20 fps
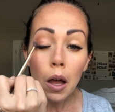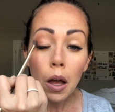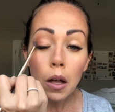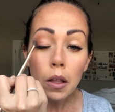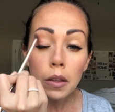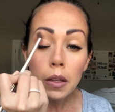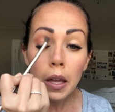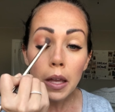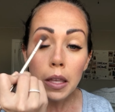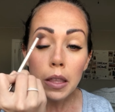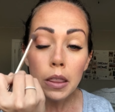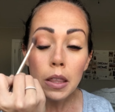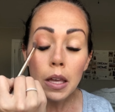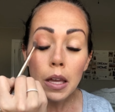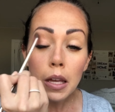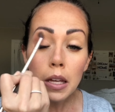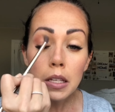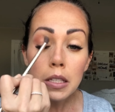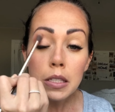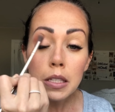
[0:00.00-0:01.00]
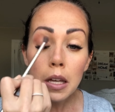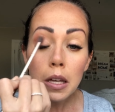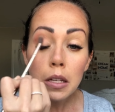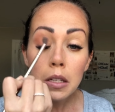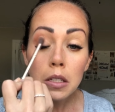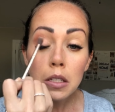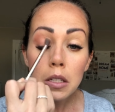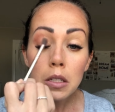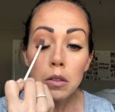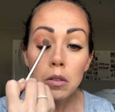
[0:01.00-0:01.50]
like this and
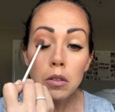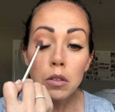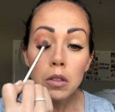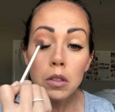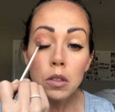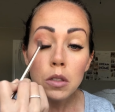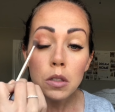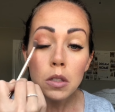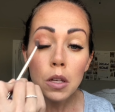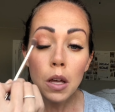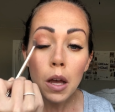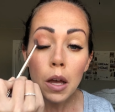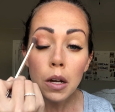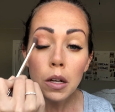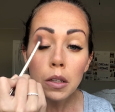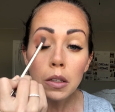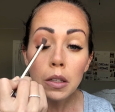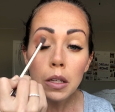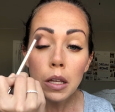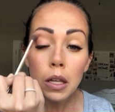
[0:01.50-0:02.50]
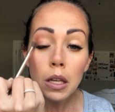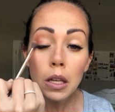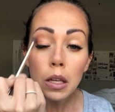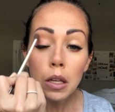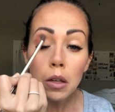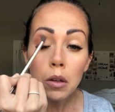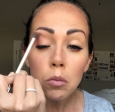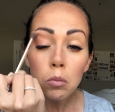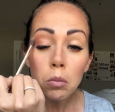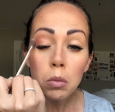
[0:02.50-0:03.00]
just
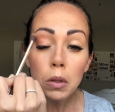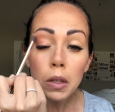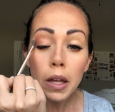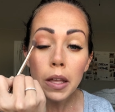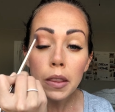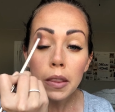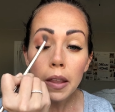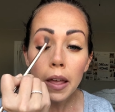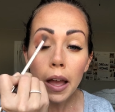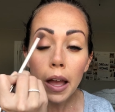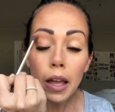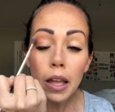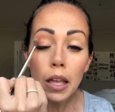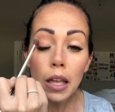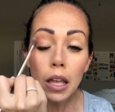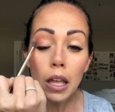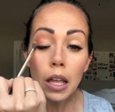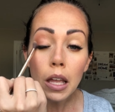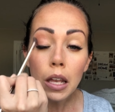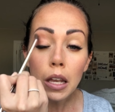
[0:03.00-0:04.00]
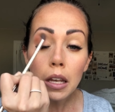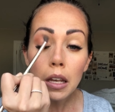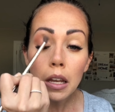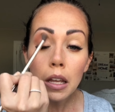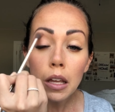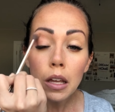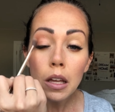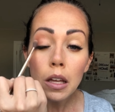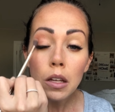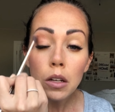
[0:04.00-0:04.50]
subtly blend that in
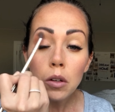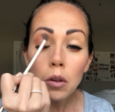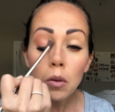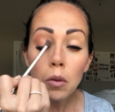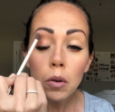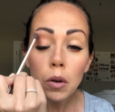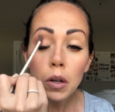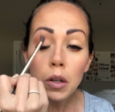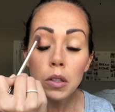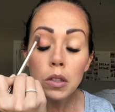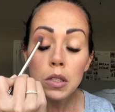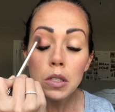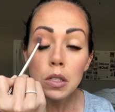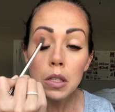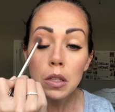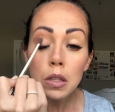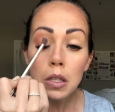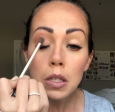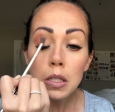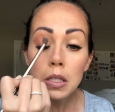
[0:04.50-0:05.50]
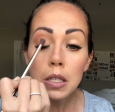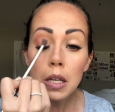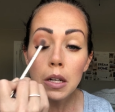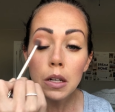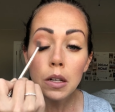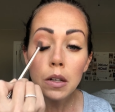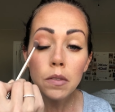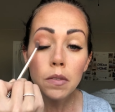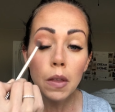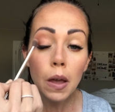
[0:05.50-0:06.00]
towards the
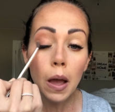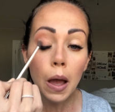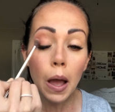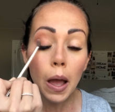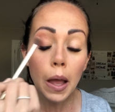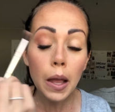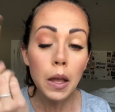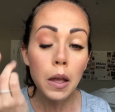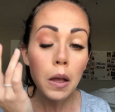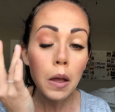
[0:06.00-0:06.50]
center of the eye.